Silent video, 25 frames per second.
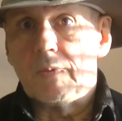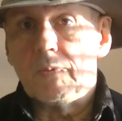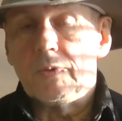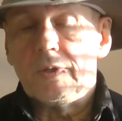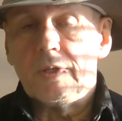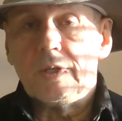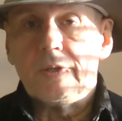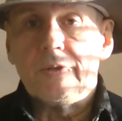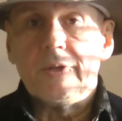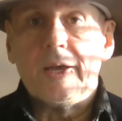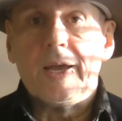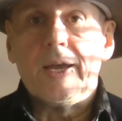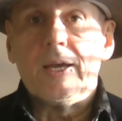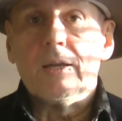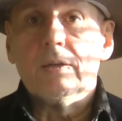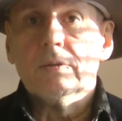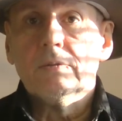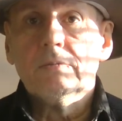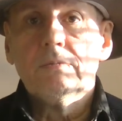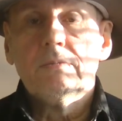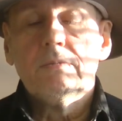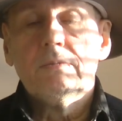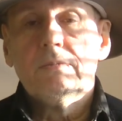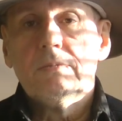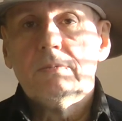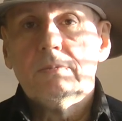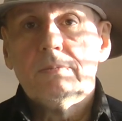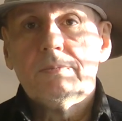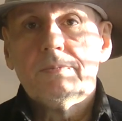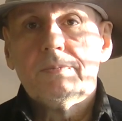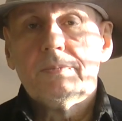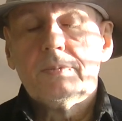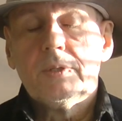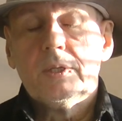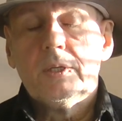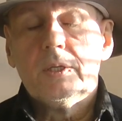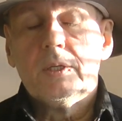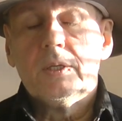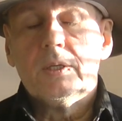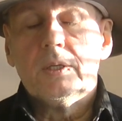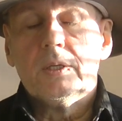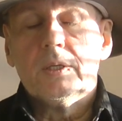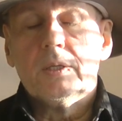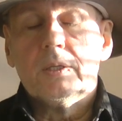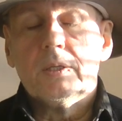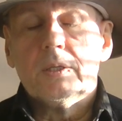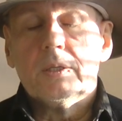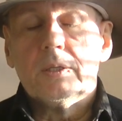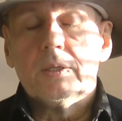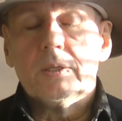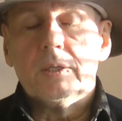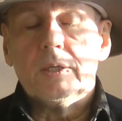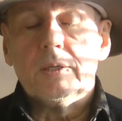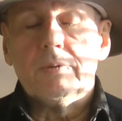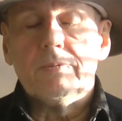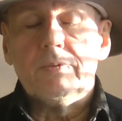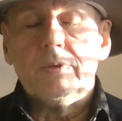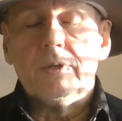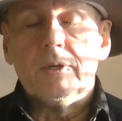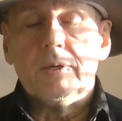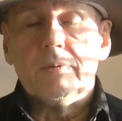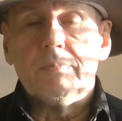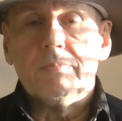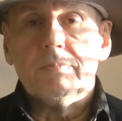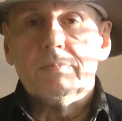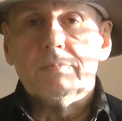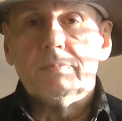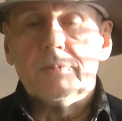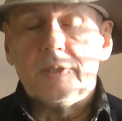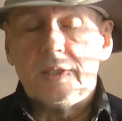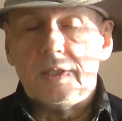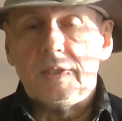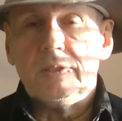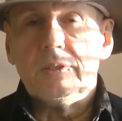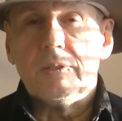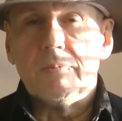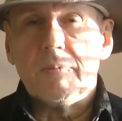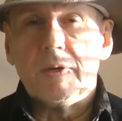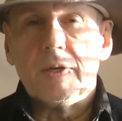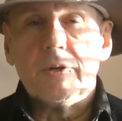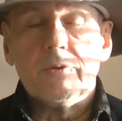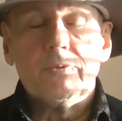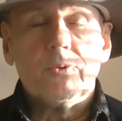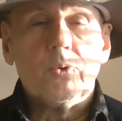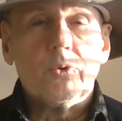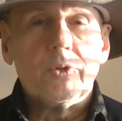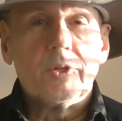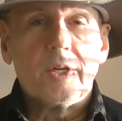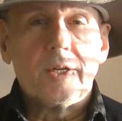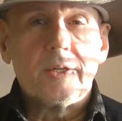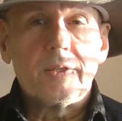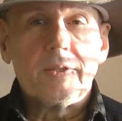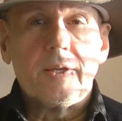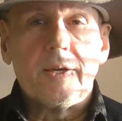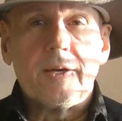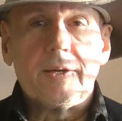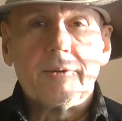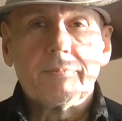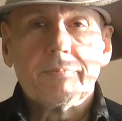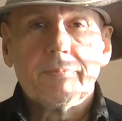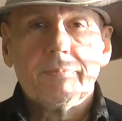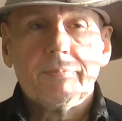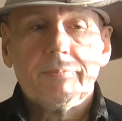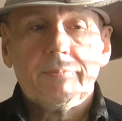with a nail. Give them easy metaphors like that.